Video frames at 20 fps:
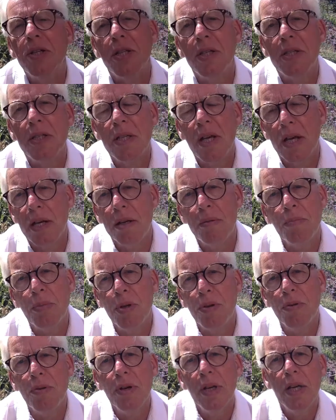the sun and
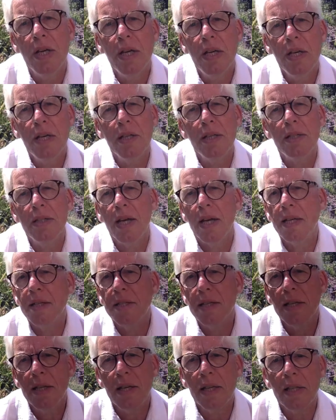moon, he says,
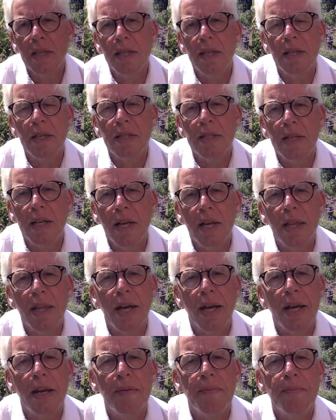and things like
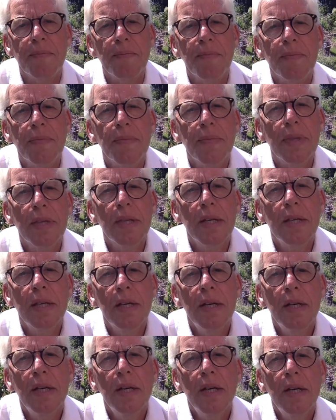that.
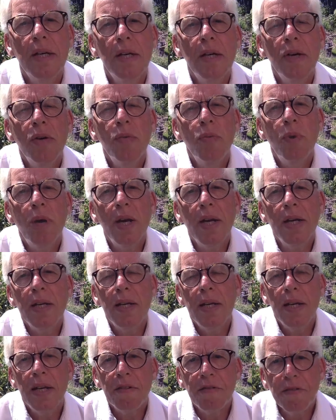When
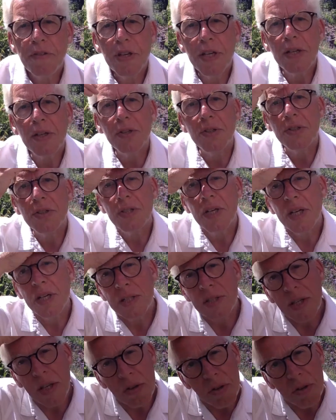it feels as though